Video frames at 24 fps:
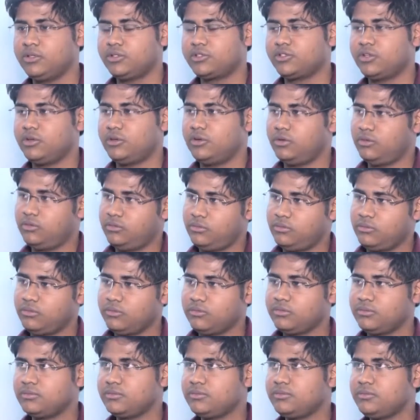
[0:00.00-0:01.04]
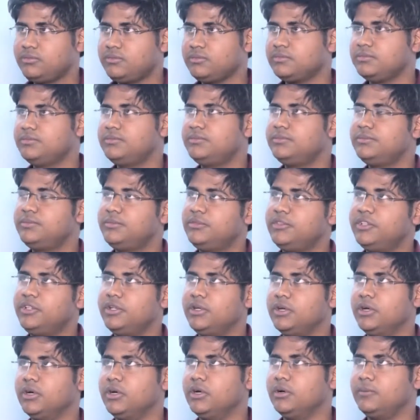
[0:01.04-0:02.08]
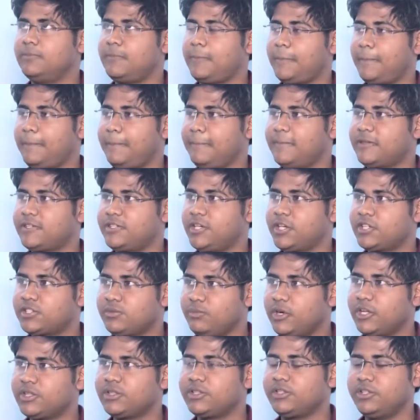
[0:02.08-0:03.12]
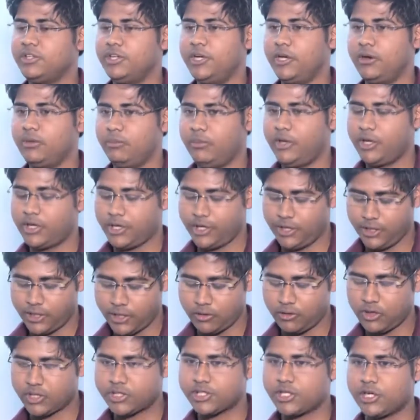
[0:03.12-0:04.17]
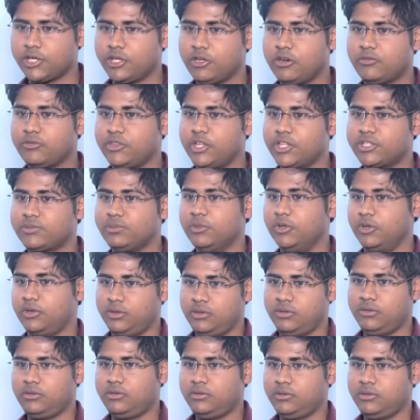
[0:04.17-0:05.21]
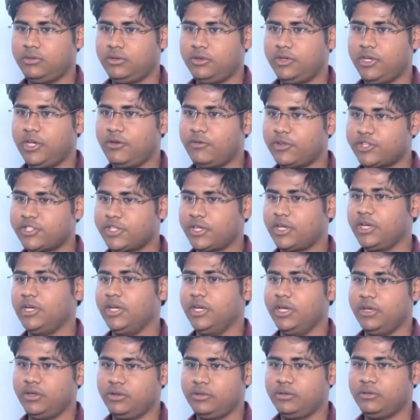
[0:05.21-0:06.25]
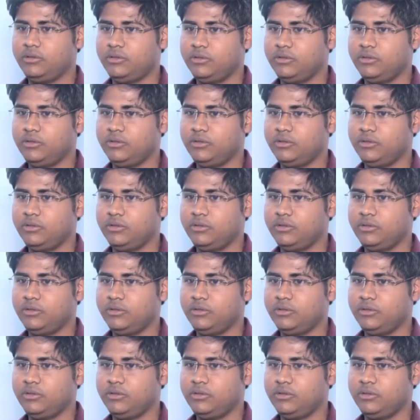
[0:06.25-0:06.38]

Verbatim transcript: So, uh, six months, make a regular study of this book every single day.